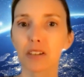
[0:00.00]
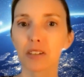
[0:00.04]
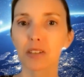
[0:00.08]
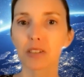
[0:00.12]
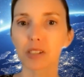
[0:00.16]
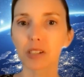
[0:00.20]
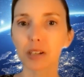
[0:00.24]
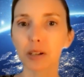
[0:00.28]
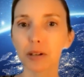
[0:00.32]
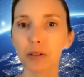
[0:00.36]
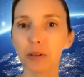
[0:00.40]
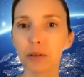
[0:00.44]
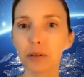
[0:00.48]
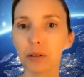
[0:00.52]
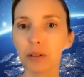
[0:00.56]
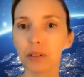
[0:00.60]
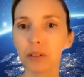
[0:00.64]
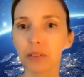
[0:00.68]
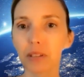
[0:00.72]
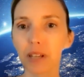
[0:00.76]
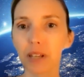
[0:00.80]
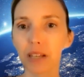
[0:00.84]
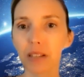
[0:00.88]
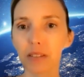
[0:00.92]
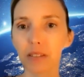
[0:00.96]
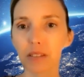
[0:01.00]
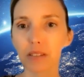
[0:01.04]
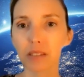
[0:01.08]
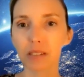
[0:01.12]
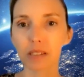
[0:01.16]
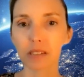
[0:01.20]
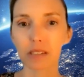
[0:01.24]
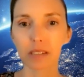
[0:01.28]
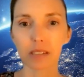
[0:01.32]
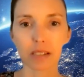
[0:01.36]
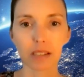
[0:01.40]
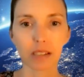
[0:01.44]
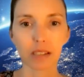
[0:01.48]
So let's
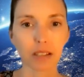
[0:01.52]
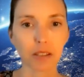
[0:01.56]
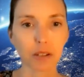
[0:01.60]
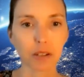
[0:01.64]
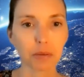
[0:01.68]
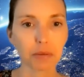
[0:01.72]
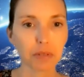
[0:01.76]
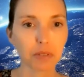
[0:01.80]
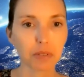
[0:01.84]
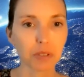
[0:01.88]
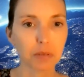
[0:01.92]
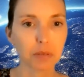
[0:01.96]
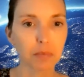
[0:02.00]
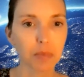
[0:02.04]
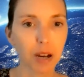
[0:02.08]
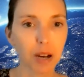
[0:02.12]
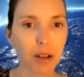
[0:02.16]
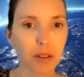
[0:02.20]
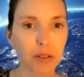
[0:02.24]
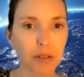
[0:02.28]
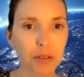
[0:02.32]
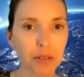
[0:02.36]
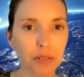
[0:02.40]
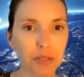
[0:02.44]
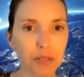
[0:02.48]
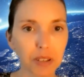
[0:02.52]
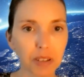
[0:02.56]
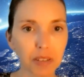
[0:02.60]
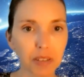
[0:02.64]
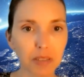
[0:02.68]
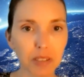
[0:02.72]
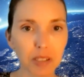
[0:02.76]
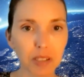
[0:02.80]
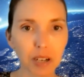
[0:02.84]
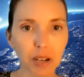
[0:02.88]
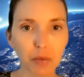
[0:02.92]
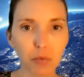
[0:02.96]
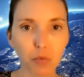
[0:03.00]
see, there were some other
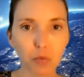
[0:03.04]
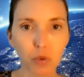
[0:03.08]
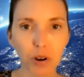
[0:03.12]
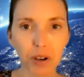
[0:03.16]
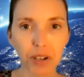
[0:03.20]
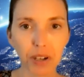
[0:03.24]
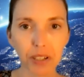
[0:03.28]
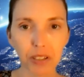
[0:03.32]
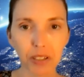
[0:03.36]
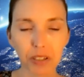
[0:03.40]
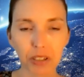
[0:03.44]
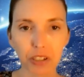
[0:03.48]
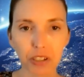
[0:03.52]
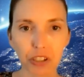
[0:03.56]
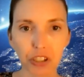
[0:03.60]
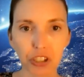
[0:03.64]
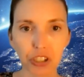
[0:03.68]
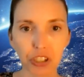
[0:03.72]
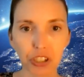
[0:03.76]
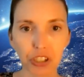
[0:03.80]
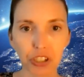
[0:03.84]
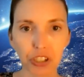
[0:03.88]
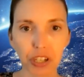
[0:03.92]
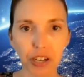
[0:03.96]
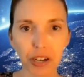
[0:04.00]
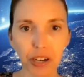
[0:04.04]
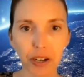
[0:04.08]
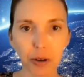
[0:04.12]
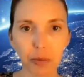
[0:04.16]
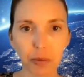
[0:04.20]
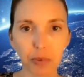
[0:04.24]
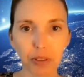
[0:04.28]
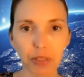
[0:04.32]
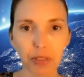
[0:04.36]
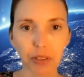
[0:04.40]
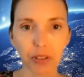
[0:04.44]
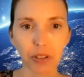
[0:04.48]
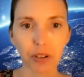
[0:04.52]
things that I wanted to share
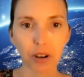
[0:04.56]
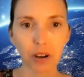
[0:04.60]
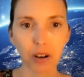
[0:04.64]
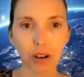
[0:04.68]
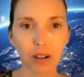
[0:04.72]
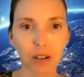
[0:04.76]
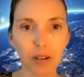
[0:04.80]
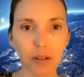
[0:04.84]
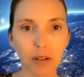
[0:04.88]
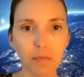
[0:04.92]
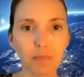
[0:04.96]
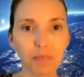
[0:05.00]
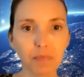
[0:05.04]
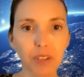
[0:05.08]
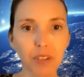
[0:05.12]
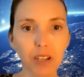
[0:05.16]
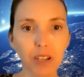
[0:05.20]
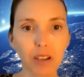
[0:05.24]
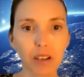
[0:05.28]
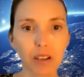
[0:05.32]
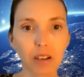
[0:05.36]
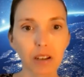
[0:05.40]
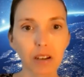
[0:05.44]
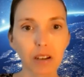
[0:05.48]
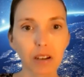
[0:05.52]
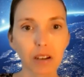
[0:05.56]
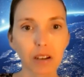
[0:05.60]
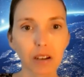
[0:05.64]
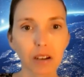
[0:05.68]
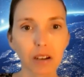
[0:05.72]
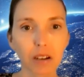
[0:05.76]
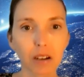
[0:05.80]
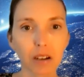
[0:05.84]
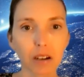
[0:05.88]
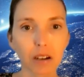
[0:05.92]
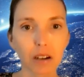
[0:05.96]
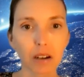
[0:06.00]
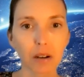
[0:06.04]
with y'all
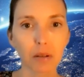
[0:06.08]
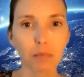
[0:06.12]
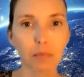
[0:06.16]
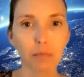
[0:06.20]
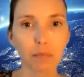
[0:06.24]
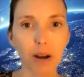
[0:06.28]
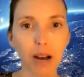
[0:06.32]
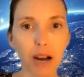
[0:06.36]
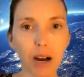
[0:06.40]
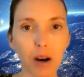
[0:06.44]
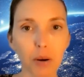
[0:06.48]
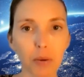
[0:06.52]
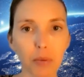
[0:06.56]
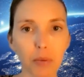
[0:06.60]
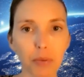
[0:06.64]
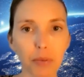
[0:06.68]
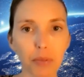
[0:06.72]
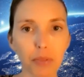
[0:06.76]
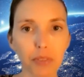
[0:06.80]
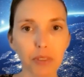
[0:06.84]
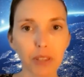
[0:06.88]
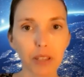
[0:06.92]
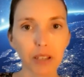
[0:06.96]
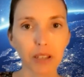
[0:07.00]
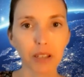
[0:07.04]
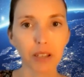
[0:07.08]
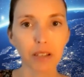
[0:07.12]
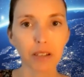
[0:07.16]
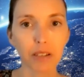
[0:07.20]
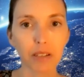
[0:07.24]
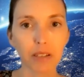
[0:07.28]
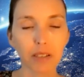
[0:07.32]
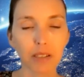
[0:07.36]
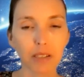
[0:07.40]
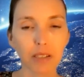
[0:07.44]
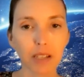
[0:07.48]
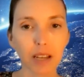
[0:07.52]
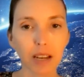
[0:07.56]
about
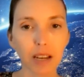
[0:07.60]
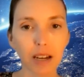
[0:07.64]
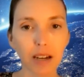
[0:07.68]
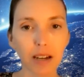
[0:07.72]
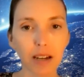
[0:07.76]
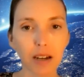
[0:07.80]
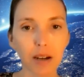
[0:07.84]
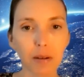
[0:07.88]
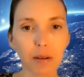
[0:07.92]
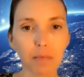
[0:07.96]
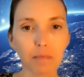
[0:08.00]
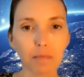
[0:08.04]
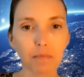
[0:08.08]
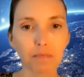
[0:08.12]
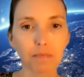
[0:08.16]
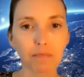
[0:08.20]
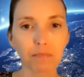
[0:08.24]
this. I